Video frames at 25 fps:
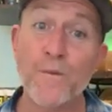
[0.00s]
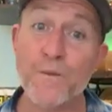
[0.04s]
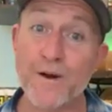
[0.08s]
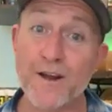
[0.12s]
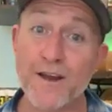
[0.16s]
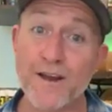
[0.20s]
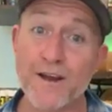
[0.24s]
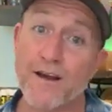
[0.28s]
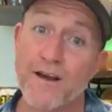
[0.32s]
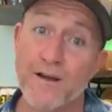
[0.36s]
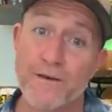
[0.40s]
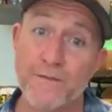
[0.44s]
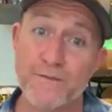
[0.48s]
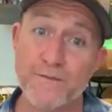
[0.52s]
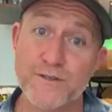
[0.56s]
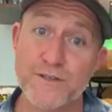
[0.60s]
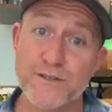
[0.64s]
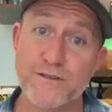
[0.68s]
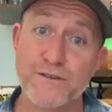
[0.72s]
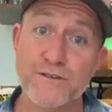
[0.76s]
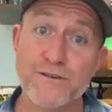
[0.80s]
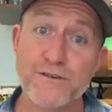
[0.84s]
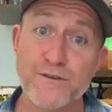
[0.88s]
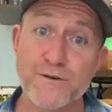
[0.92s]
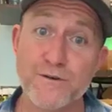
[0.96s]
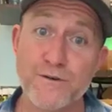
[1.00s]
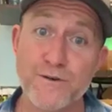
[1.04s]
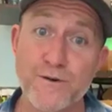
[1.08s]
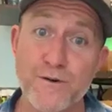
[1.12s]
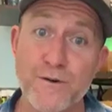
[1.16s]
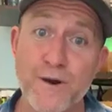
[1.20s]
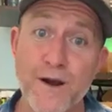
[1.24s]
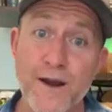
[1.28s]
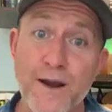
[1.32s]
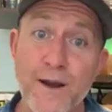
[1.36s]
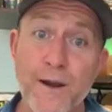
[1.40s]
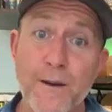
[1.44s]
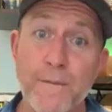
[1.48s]
When it comes
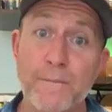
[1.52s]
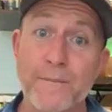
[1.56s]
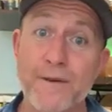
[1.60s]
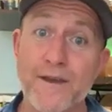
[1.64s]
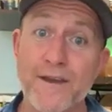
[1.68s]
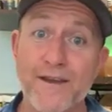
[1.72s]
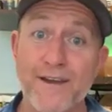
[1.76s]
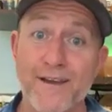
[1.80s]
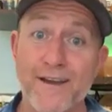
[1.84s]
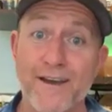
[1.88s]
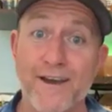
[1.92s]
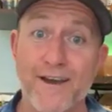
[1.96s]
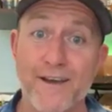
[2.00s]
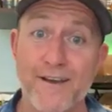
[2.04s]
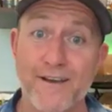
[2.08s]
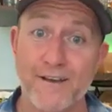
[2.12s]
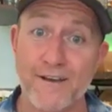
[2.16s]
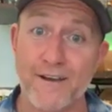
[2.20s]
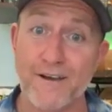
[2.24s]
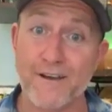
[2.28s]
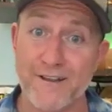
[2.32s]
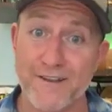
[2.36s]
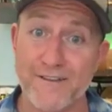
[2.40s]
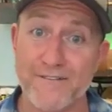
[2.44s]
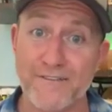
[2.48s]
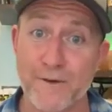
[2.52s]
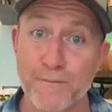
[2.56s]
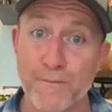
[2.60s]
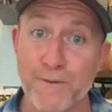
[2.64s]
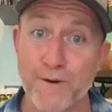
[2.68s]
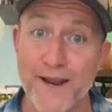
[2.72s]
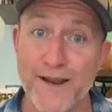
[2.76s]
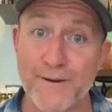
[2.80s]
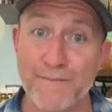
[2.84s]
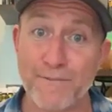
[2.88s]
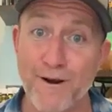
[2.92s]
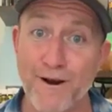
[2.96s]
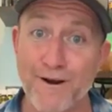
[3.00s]
to being a Young Living
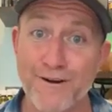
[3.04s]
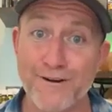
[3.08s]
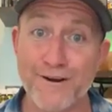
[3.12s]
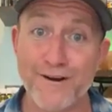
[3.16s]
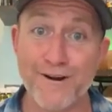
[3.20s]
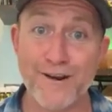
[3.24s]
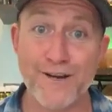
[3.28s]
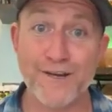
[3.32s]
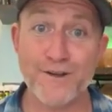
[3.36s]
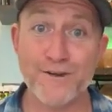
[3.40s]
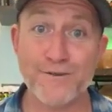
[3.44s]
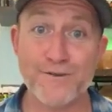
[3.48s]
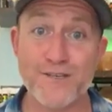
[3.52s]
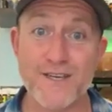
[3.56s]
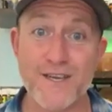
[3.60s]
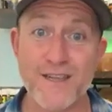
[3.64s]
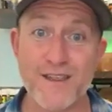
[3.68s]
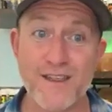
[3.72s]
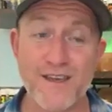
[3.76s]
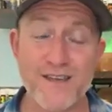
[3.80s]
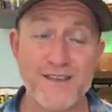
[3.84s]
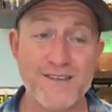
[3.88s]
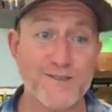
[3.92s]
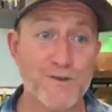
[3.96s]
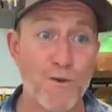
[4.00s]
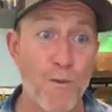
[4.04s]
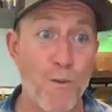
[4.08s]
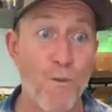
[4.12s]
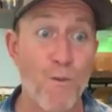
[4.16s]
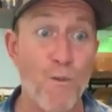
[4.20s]
brand partner and using this,